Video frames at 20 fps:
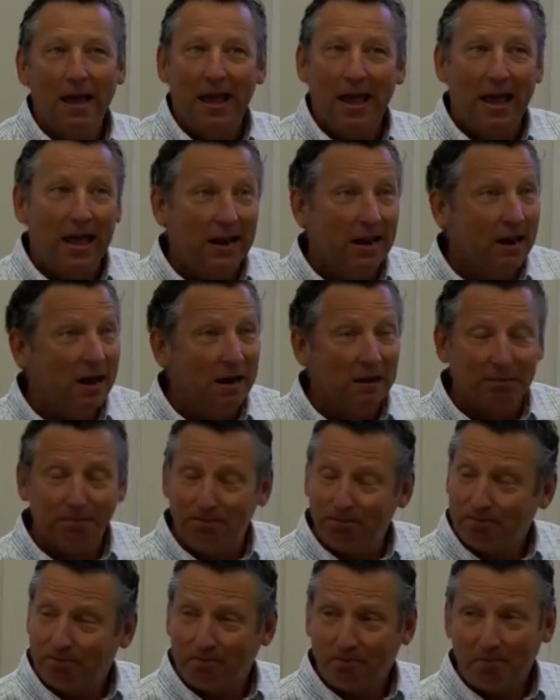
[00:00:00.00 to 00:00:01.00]
And uh,
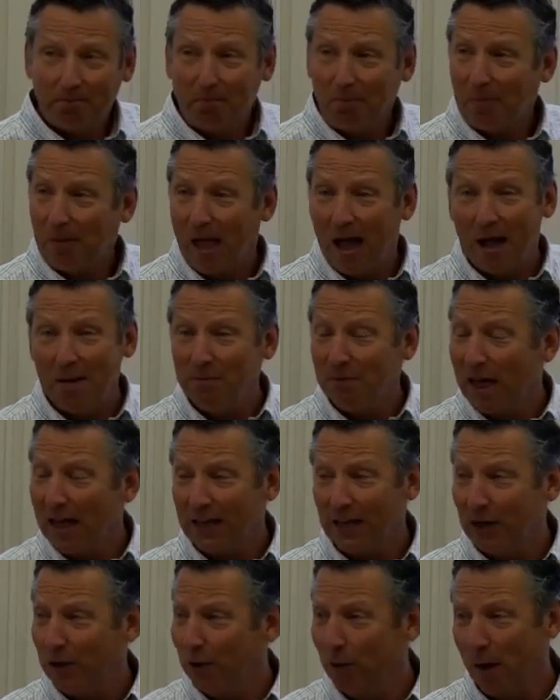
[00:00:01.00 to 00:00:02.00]
I'm
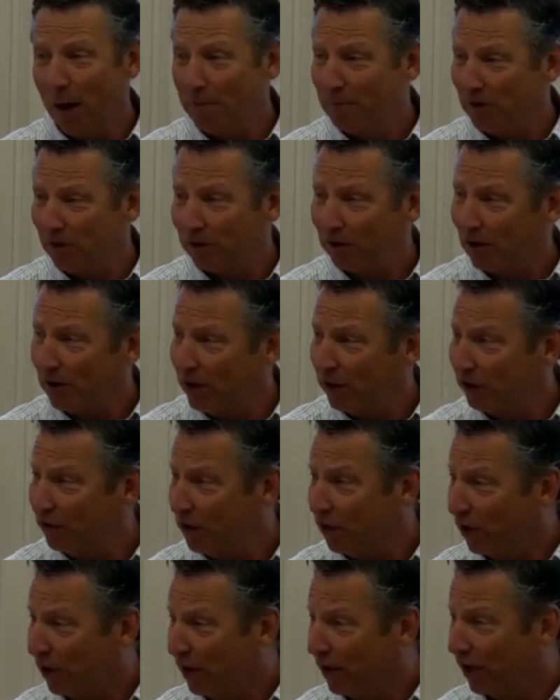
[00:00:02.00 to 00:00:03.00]
like you, I'm just on this
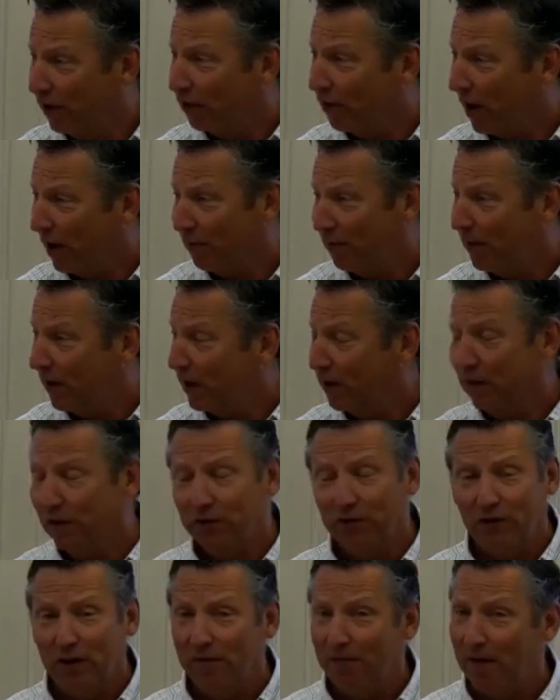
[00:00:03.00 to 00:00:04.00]
journey to try to figure this
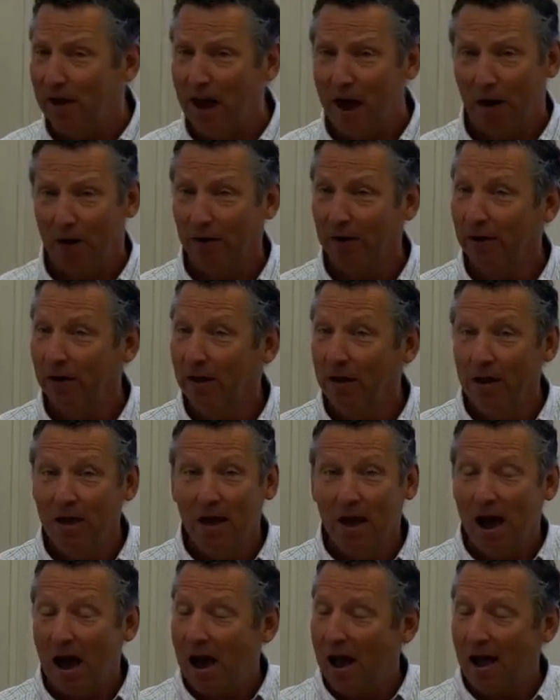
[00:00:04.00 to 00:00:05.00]
stuff out.
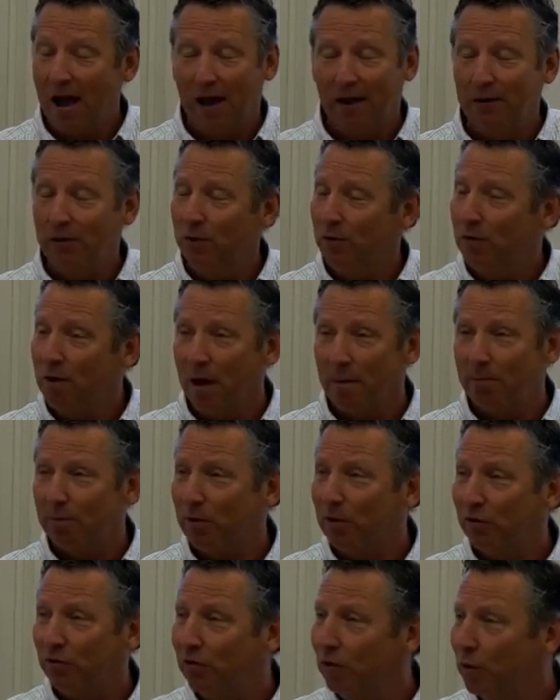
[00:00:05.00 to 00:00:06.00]
I, I do not
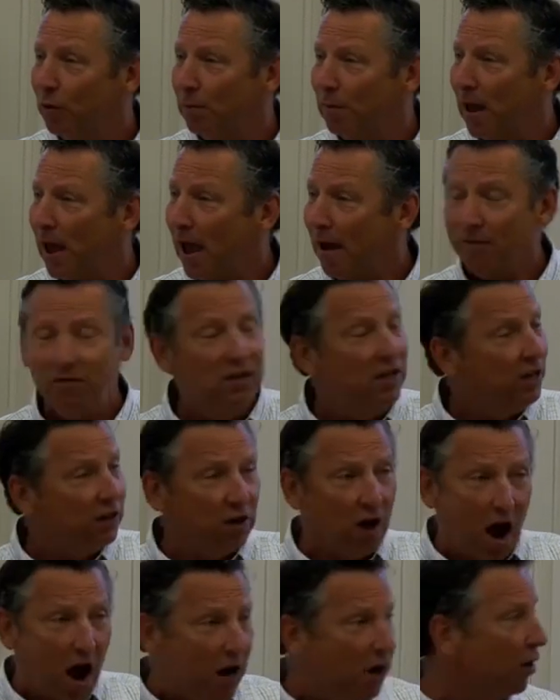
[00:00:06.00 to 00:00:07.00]
presume to have the
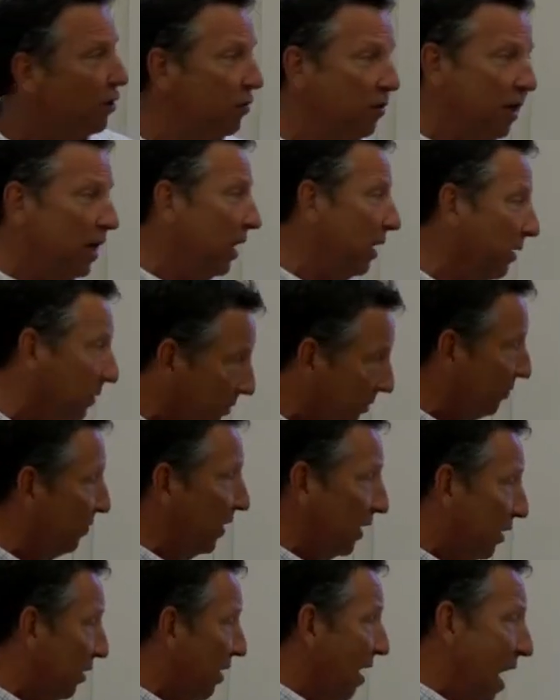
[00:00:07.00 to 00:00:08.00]
entire thing
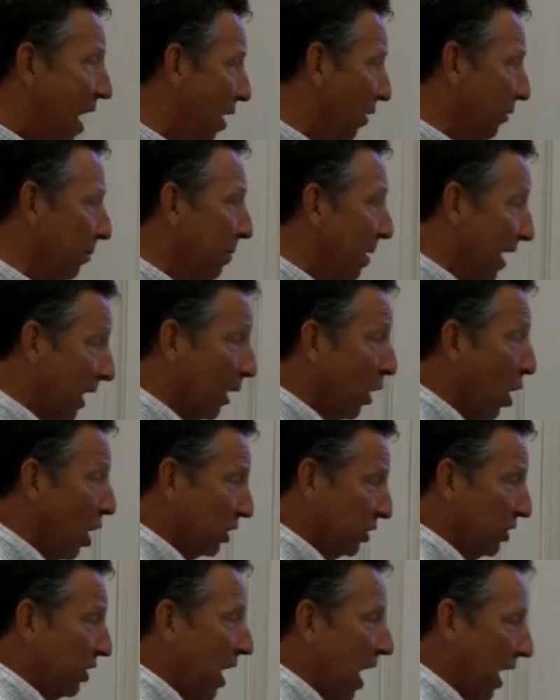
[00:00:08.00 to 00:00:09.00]
figured out by a long
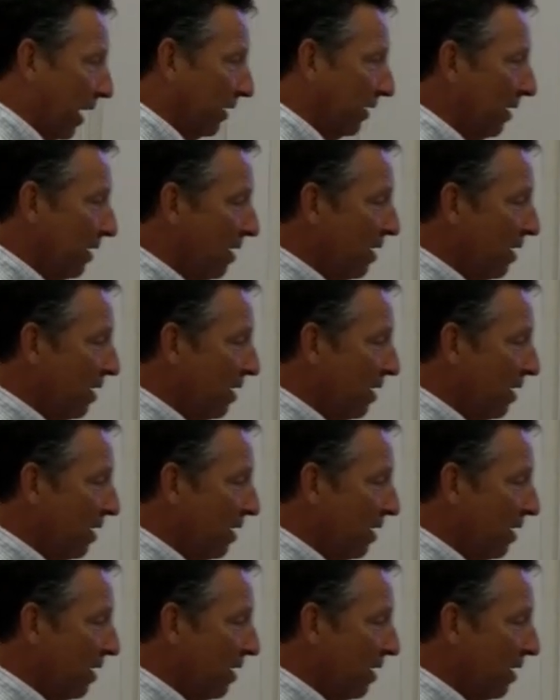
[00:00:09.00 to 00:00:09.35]
shot.